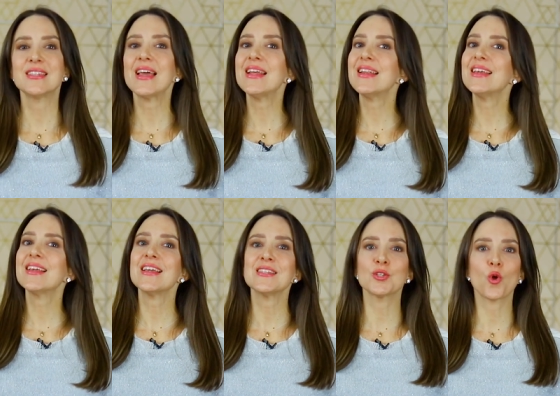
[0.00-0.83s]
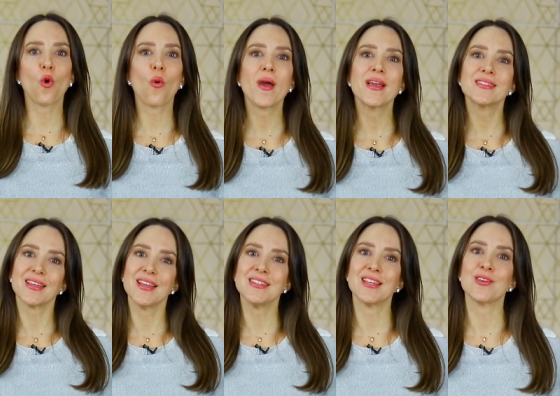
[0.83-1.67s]
Dating isn't always
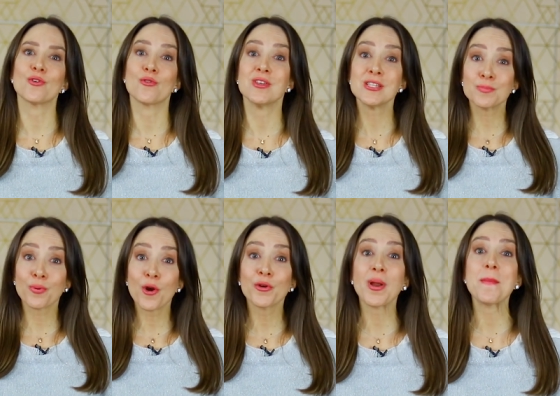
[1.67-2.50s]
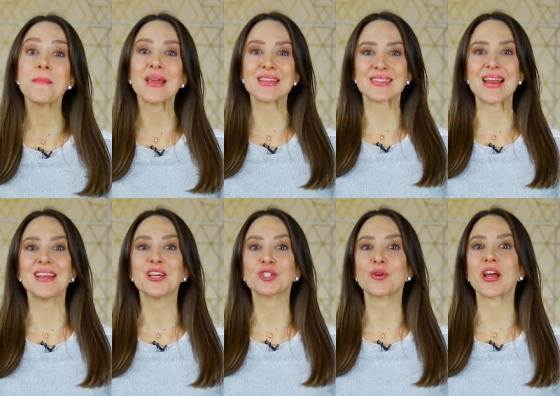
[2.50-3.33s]
easy, though this program makes
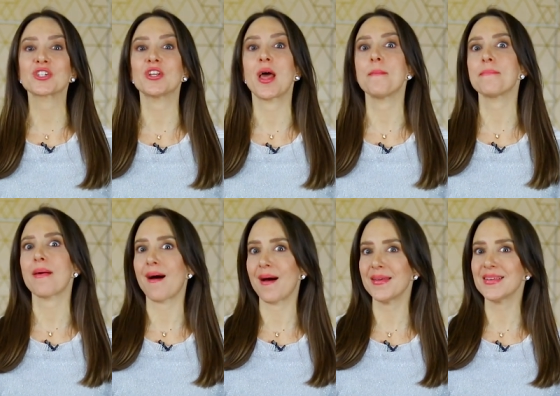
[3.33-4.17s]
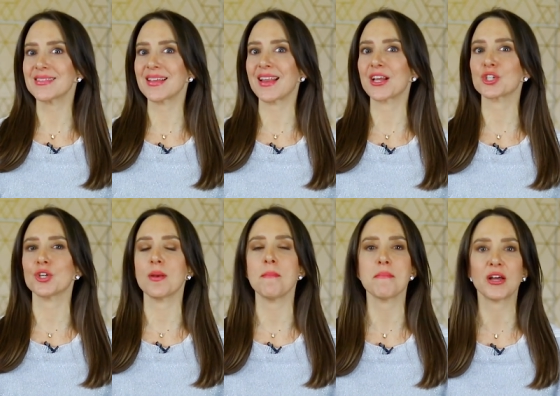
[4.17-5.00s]
dating attraction and partner
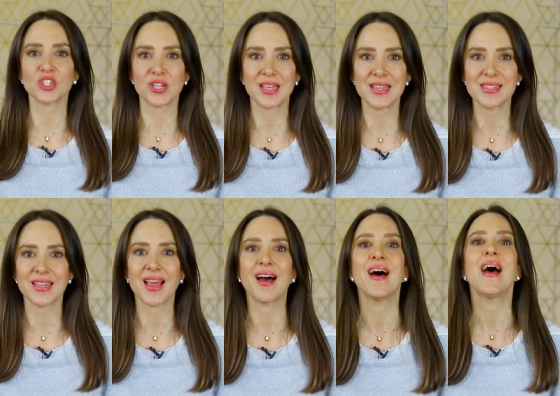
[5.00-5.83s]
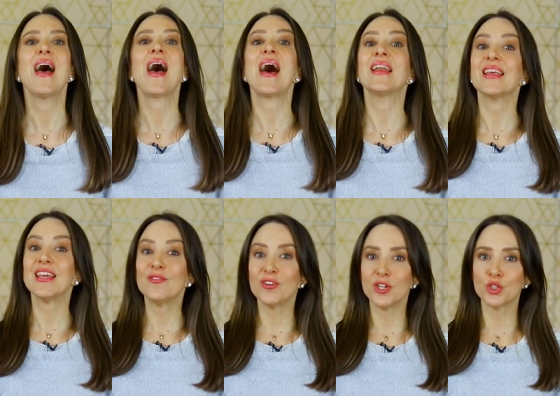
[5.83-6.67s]
selection much easier and
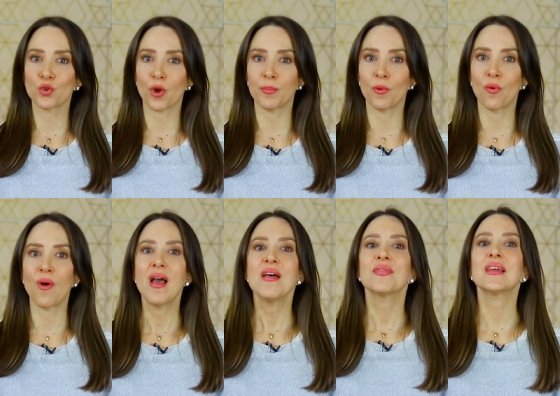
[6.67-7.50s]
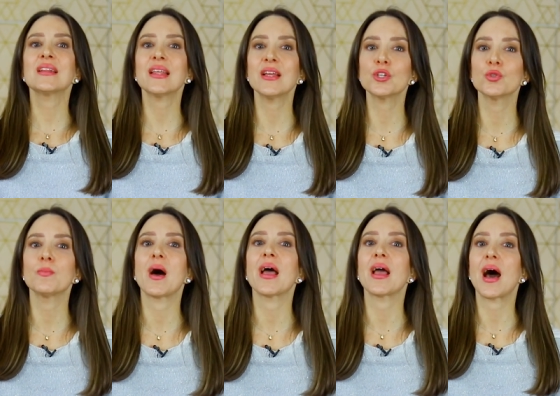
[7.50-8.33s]
even enjoyable. The link to
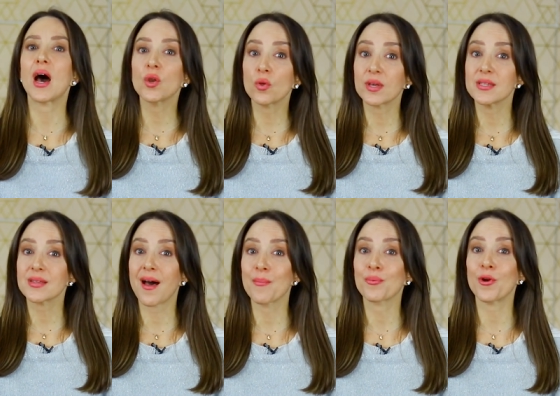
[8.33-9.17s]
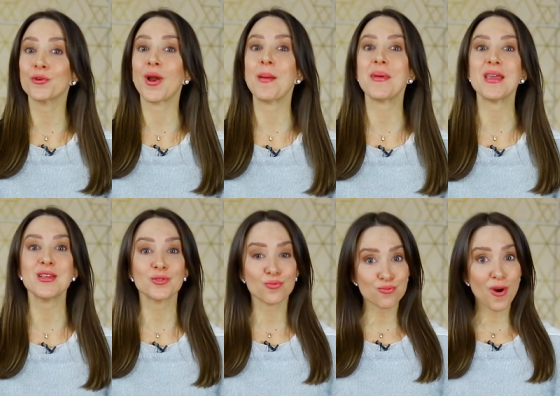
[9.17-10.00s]
my Unlock His Heart program
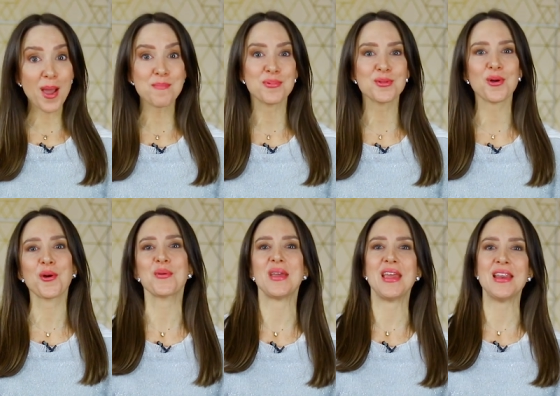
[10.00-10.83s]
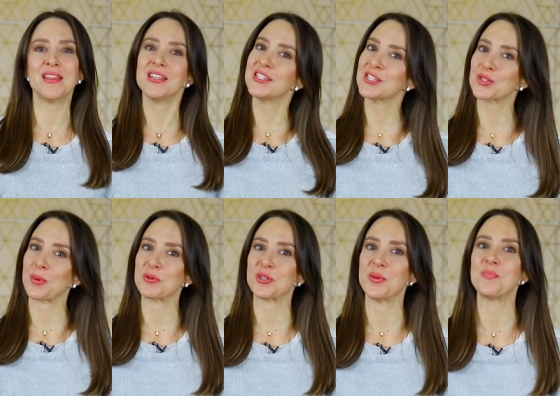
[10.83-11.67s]
is right below in the
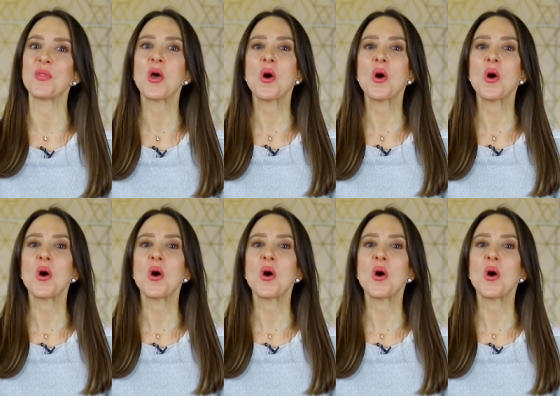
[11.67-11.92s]
description.